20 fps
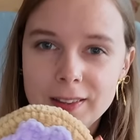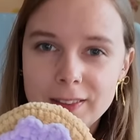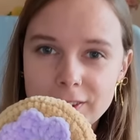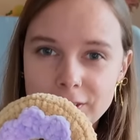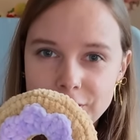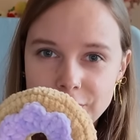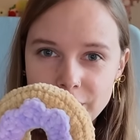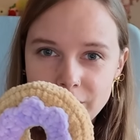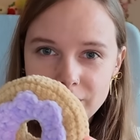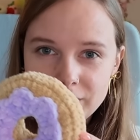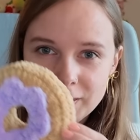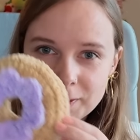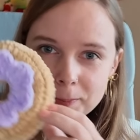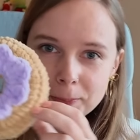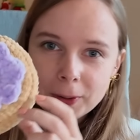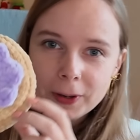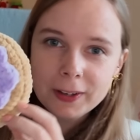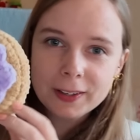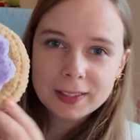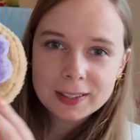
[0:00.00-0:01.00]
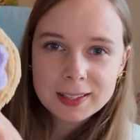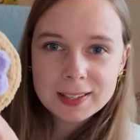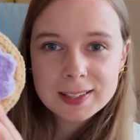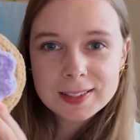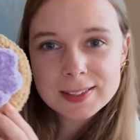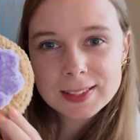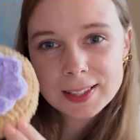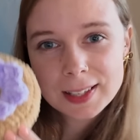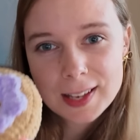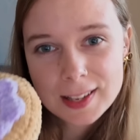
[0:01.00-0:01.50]
The donut part
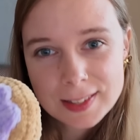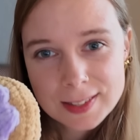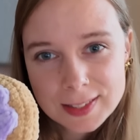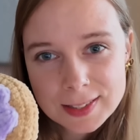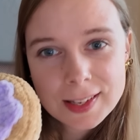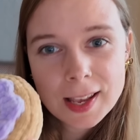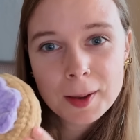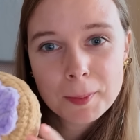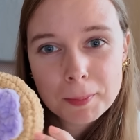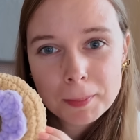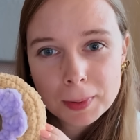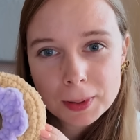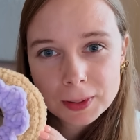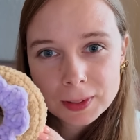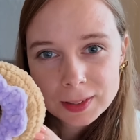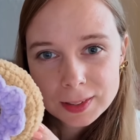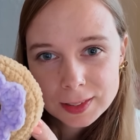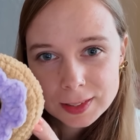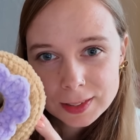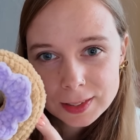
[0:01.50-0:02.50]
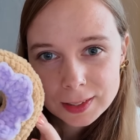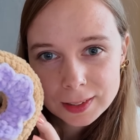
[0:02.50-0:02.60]
is assembled